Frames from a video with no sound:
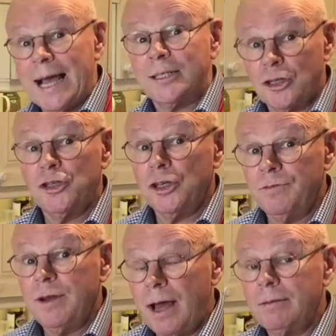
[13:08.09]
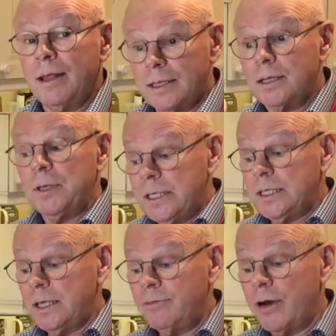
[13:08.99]
I should have known that. I'm a
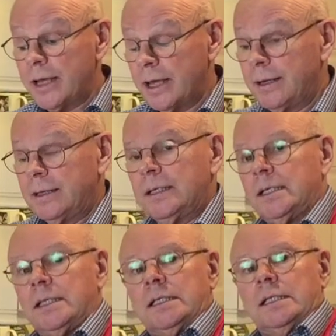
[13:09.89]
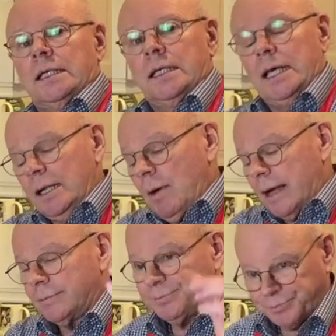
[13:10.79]
Disney freak. Anyway,